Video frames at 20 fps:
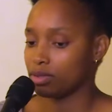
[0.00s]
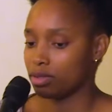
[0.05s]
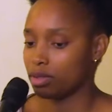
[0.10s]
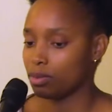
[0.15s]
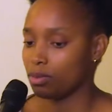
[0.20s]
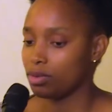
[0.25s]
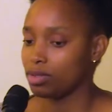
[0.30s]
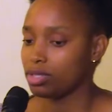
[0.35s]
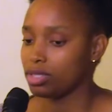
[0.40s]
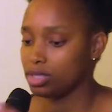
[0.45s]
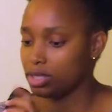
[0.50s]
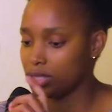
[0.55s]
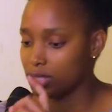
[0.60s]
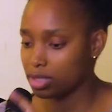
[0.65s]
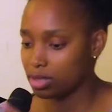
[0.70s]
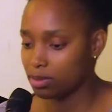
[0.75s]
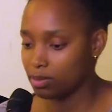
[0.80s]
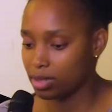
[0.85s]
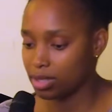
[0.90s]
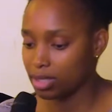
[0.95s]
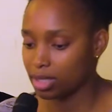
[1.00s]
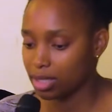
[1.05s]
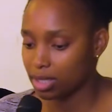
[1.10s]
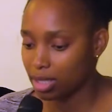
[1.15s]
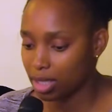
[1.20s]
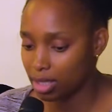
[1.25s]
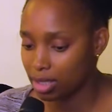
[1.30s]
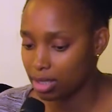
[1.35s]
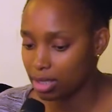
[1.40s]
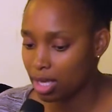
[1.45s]
to the body, just basic
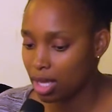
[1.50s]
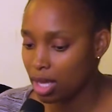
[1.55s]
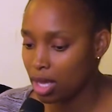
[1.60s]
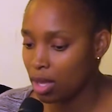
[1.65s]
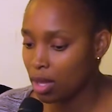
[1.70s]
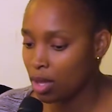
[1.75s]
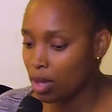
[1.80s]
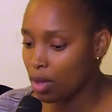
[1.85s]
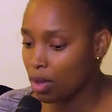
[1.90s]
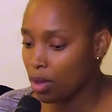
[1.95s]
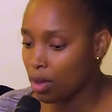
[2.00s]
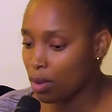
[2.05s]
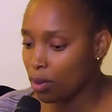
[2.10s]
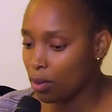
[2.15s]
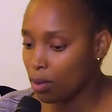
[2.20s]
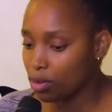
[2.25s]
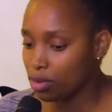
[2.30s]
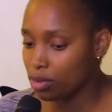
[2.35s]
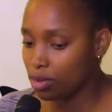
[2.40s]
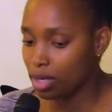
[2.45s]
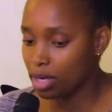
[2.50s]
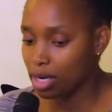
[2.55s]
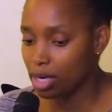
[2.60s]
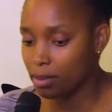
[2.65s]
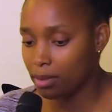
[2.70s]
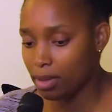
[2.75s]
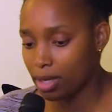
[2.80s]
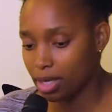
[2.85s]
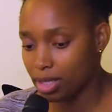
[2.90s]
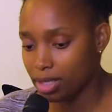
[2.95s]
science, when you
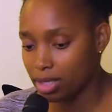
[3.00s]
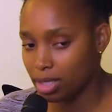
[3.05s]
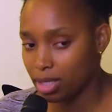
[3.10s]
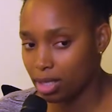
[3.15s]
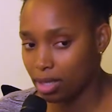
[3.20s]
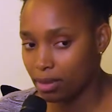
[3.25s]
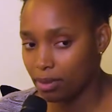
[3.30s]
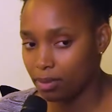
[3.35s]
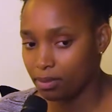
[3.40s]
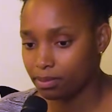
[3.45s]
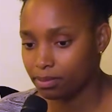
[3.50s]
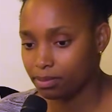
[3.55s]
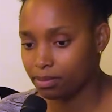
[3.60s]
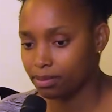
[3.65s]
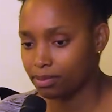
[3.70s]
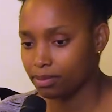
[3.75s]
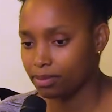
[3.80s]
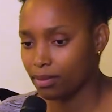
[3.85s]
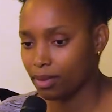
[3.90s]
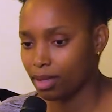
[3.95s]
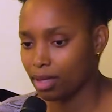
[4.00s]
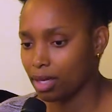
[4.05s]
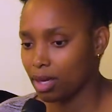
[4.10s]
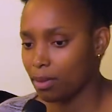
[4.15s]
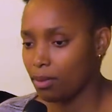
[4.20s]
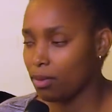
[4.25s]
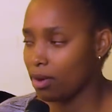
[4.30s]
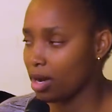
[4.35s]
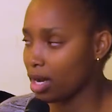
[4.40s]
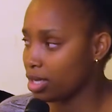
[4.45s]
eliminate the
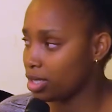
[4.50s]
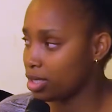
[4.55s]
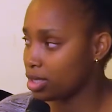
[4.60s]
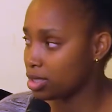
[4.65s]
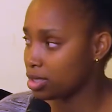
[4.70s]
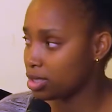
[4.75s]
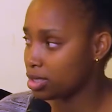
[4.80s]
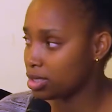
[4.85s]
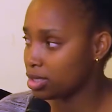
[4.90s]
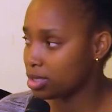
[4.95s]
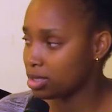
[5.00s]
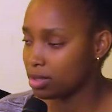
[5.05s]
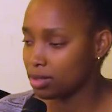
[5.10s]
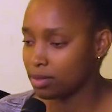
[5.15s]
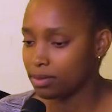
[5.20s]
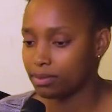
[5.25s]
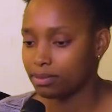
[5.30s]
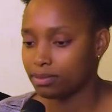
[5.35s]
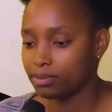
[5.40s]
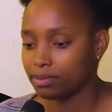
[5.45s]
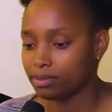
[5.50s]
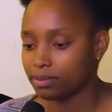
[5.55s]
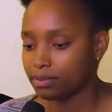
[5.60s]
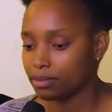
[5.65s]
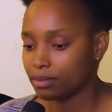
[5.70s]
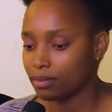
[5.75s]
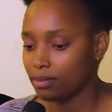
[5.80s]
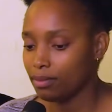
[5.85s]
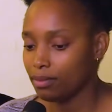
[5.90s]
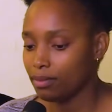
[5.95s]
carbohydrates,
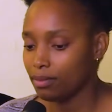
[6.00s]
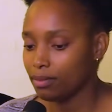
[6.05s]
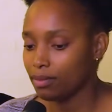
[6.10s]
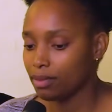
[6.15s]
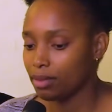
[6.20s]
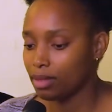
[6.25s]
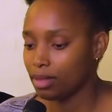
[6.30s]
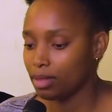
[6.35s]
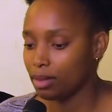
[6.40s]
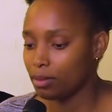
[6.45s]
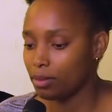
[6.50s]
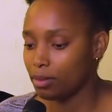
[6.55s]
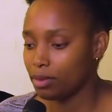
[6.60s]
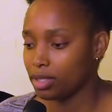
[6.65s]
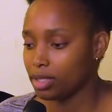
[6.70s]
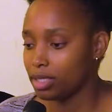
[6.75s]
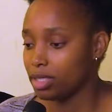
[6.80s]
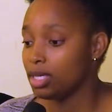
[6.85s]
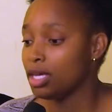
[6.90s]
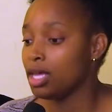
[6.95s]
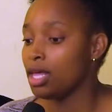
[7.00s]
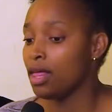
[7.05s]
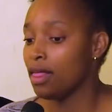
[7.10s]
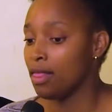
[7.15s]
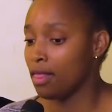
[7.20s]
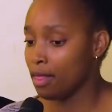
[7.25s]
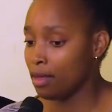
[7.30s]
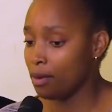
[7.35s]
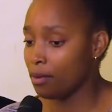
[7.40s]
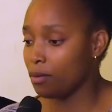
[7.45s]
the body
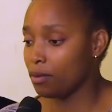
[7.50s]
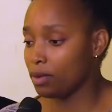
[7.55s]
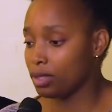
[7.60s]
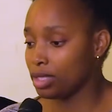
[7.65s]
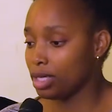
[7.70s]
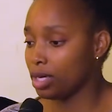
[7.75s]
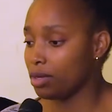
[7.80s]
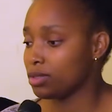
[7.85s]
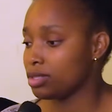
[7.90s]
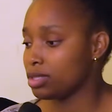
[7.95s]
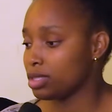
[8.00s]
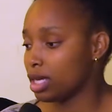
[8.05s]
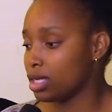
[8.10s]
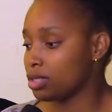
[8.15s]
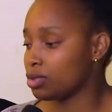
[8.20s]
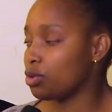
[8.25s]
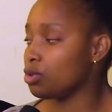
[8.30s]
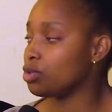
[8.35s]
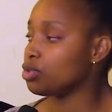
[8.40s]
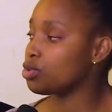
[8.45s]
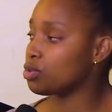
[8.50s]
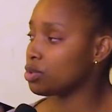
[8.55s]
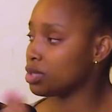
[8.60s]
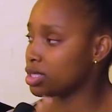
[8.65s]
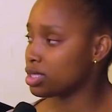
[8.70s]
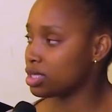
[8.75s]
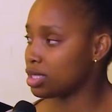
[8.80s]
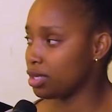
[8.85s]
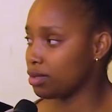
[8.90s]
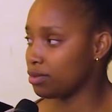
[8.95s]
will now start going to
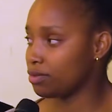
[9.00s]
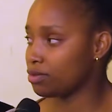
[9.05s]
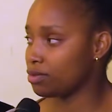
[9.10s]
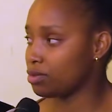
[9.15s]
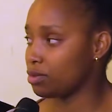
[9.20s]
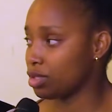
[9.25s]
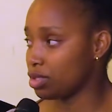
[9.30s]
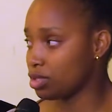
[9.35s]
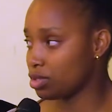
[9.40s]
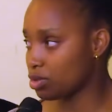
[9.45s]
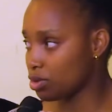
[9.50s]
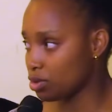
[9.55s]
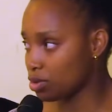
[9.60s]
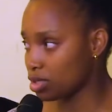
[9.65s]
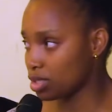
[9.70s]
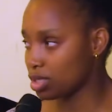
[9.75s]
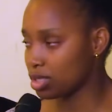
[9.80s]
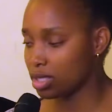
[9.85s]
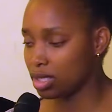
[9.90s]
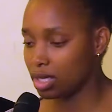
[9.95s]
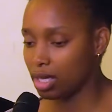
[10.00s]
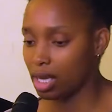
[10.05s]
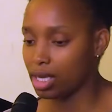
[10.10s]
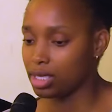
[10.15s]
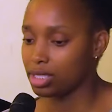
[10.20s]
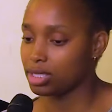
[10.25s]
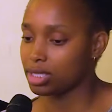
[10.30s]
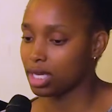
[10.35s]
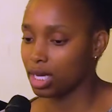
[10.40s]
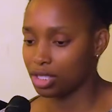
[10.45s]
itself, to the stores,
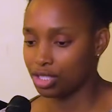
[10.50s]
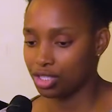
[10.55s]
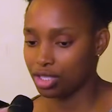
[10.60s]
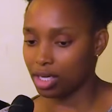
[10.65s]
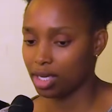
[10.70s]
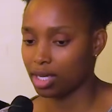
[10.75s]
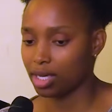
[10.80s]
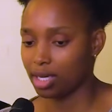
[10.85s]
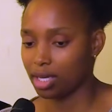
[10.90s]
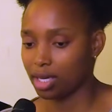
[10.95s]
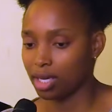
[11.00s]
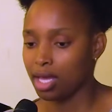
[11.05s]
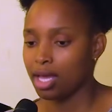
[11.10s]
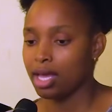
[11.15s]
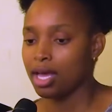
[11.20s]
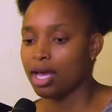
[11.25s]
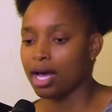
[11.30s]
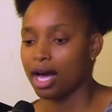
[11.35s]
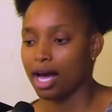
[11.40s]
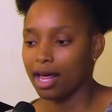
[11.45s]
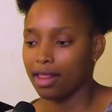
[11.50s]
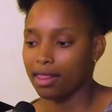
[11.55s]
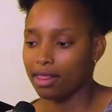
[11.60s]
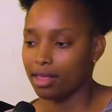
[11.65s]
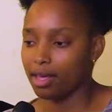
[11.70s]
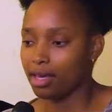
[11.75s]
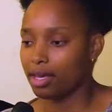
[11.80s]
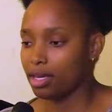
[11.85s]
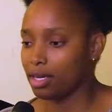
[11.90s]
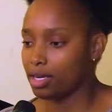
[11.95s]
and start checking, are
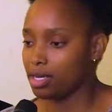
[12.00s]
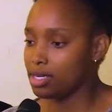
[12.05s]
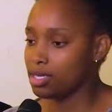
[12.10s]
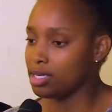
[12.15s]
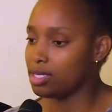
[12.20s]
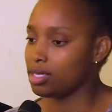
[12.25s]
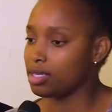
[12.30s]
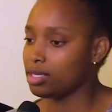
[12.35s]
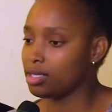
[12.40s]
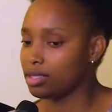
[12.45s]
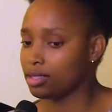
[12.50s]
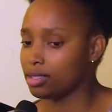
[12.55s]
there any